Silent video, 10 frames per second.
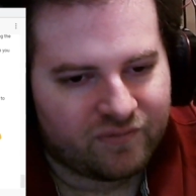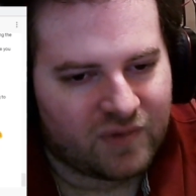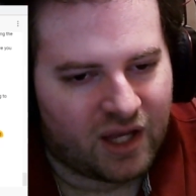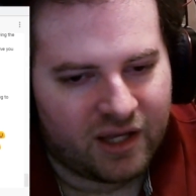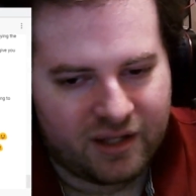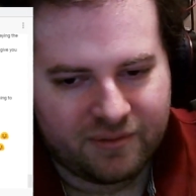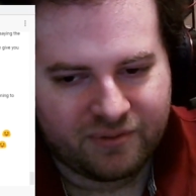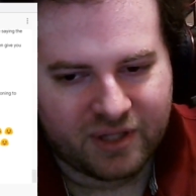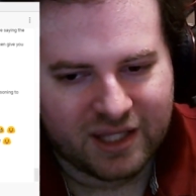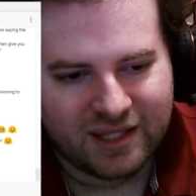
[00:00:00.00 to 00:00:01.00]

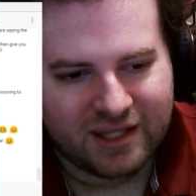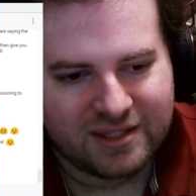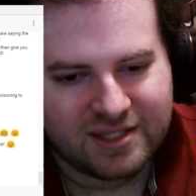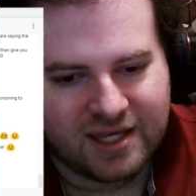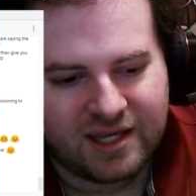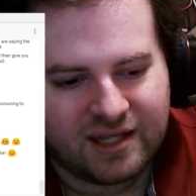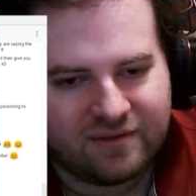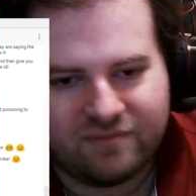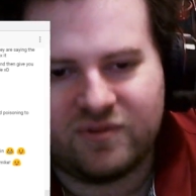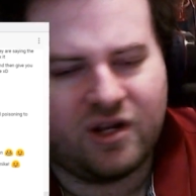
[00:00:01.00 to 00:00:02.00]

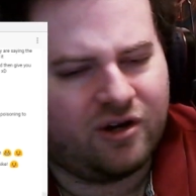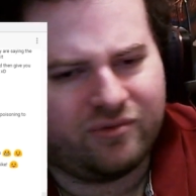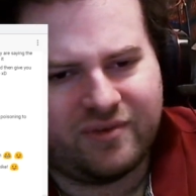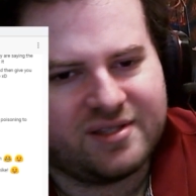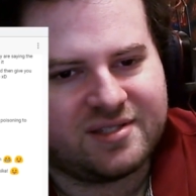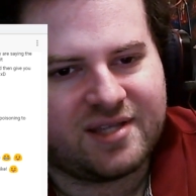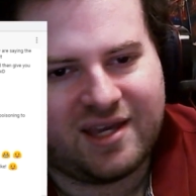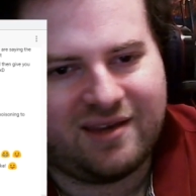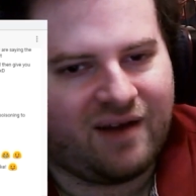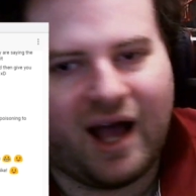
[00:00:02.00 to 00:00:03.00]
did, you know, let's
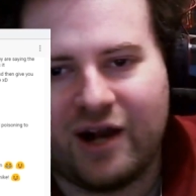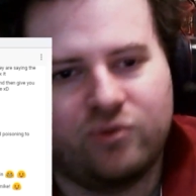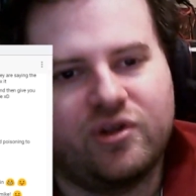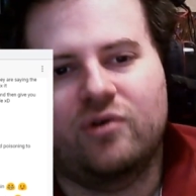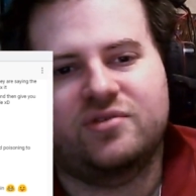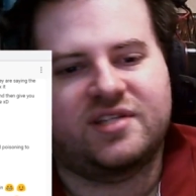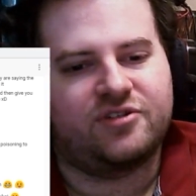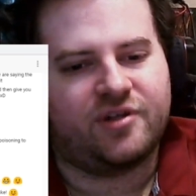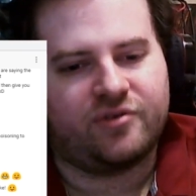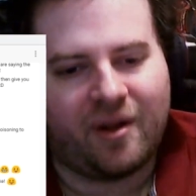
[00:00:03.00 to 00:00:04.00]
say, I don't know
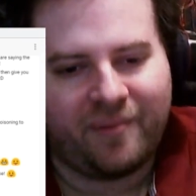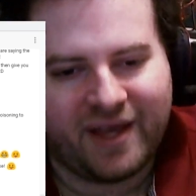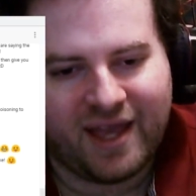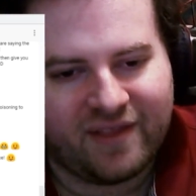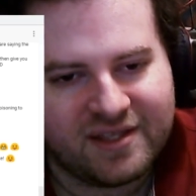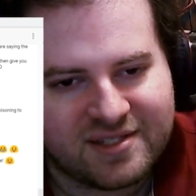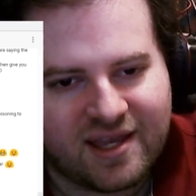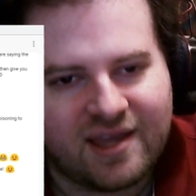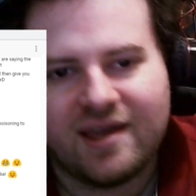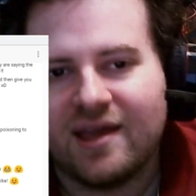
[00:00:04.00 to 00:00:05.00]
sales on the top of my head, let's
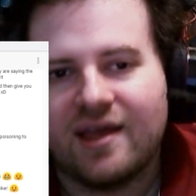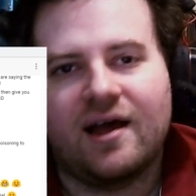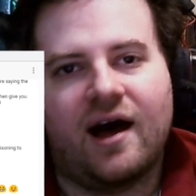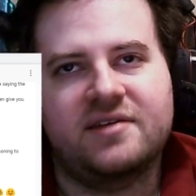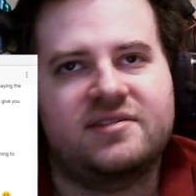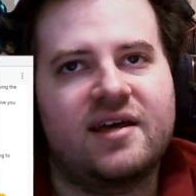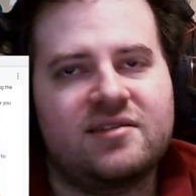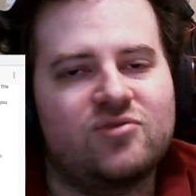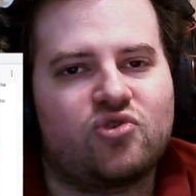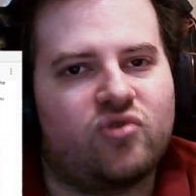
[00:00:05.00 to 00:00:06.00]
say
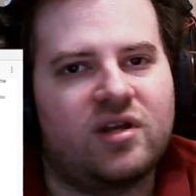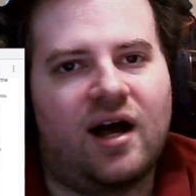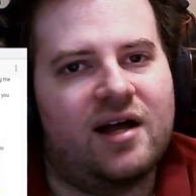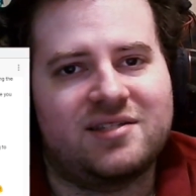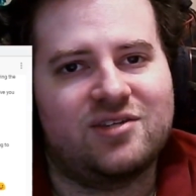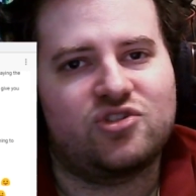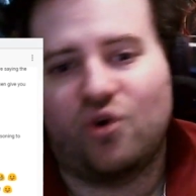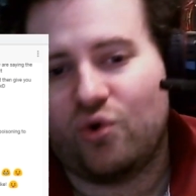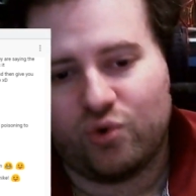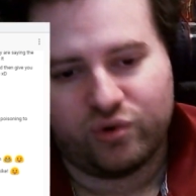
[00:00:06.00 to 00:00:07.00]
Assassin's Creed Odyssey
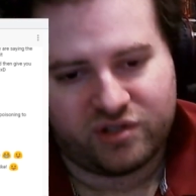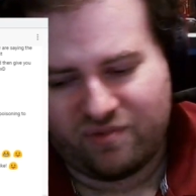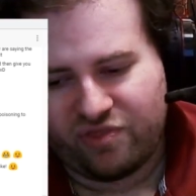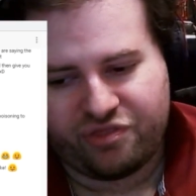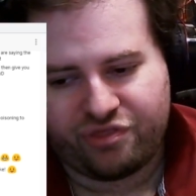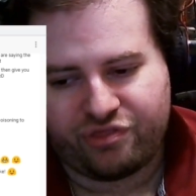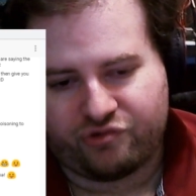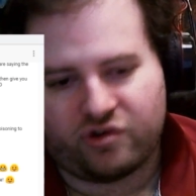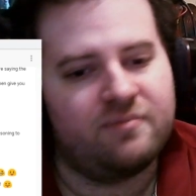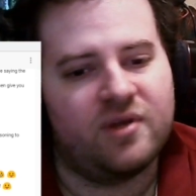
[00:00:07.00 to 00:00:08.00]
sold
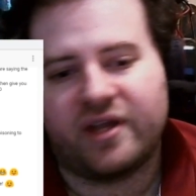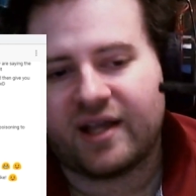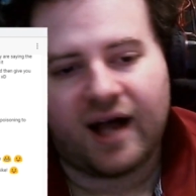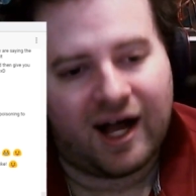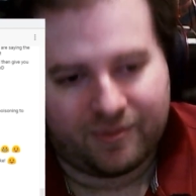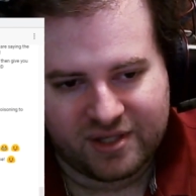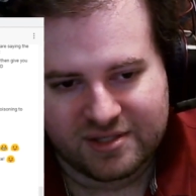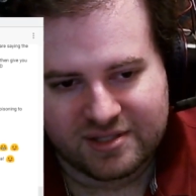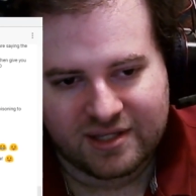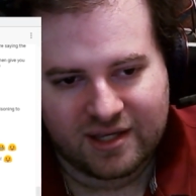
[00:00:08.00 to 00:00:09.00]
3 million copies.